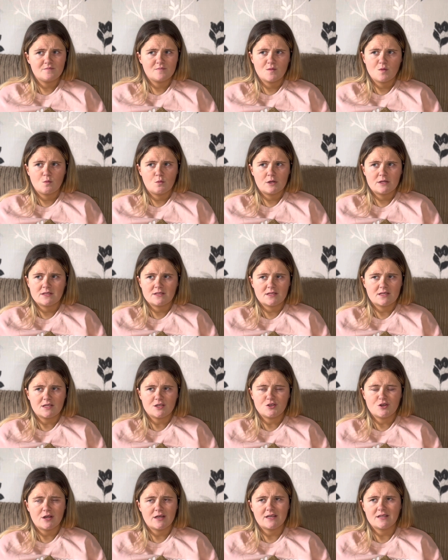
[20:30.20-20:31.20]
ones that are
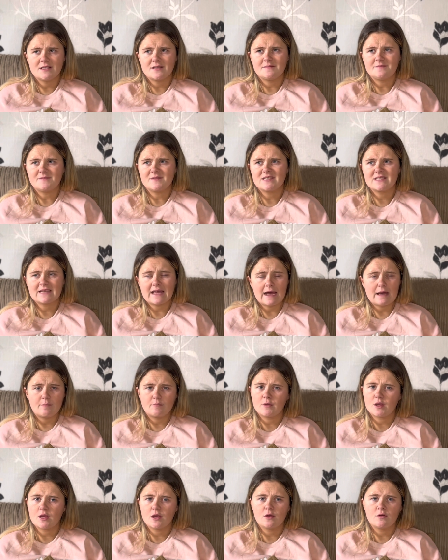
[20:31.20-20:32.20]
trying to
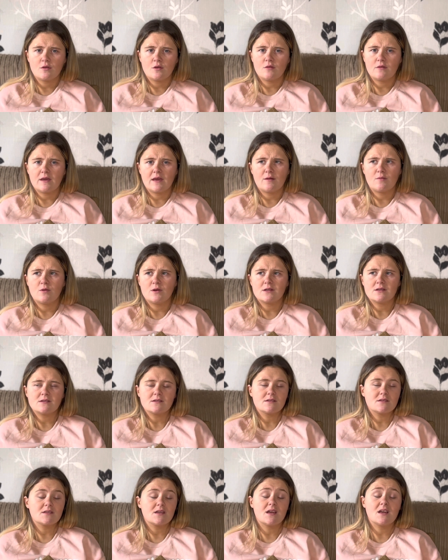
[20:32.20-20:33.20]
scam you, you get
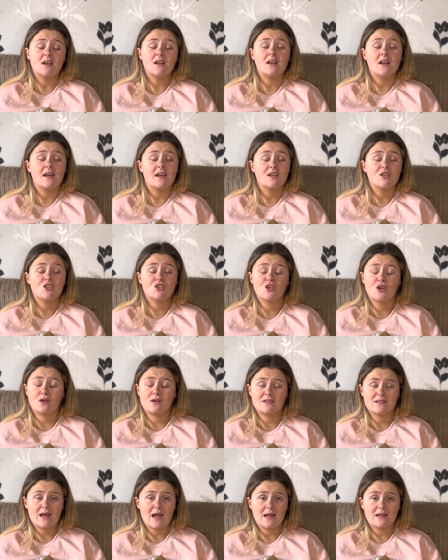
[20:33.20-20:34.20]
ones that are like sugar
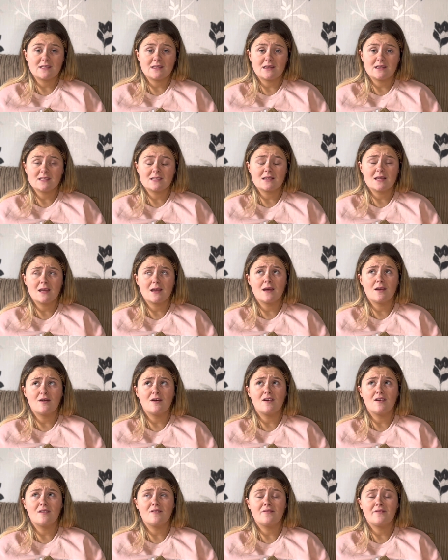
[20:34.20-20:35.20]
daddies that
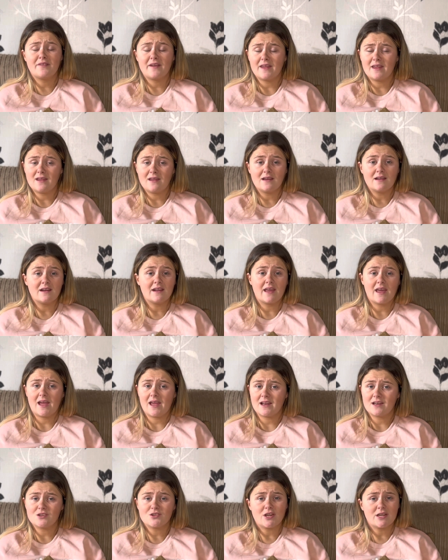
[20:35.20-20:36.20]
are fake and
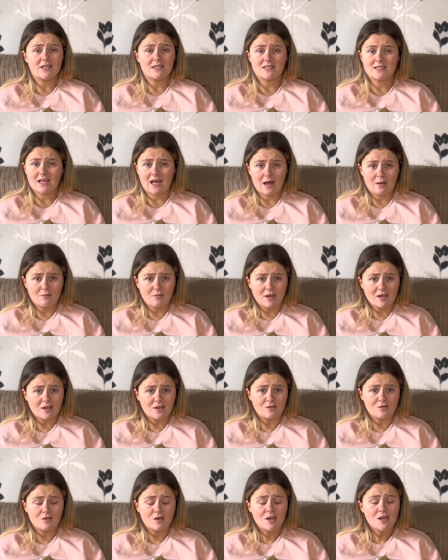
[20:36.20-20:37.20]
again trying to scam
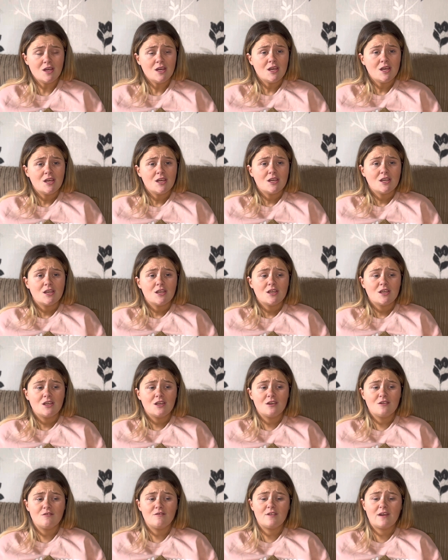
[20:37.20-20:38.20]
you.
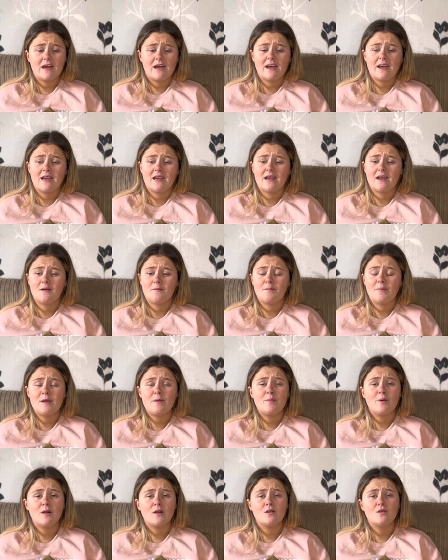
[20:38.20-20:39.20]
You get
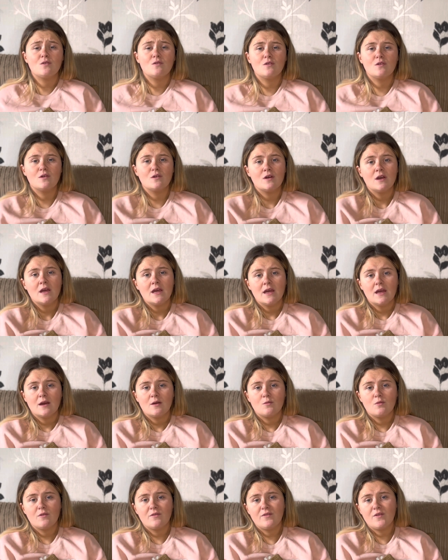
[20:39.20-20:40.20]
people who
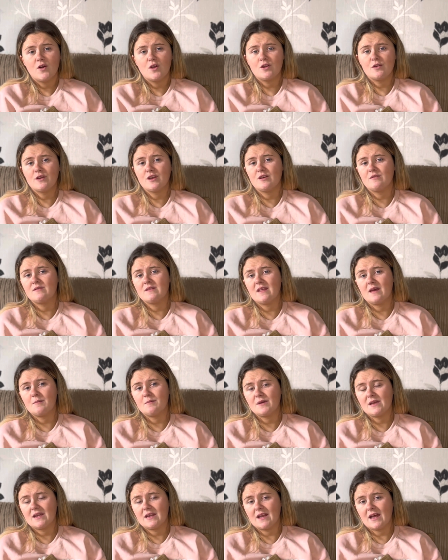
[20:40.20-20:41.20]
will follow you and then
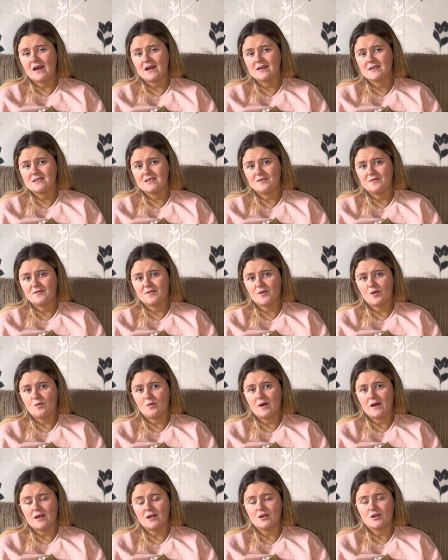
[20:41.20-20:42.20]
be inactive for a
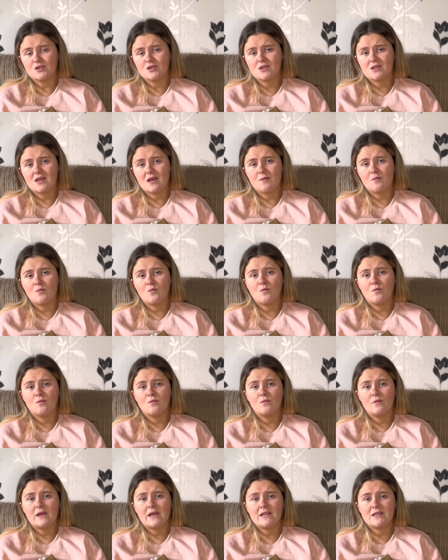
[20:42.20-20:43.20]
while. So then
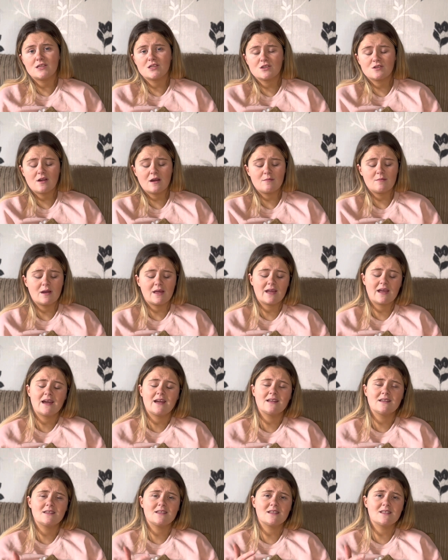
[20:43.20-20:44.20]
Instagram like
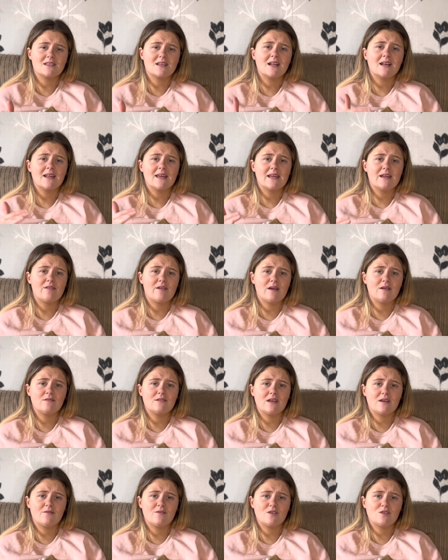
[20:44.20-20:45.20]
kind of does a clear
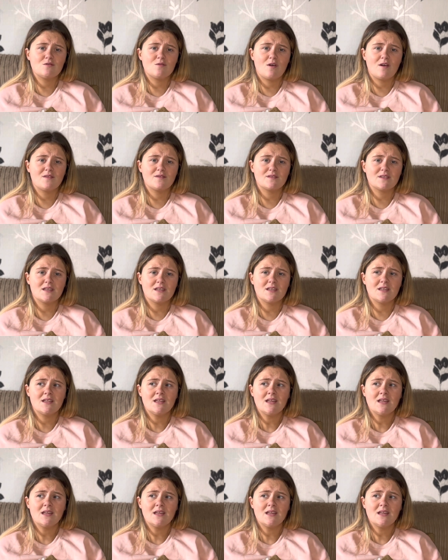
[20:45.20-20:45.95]
out every so often,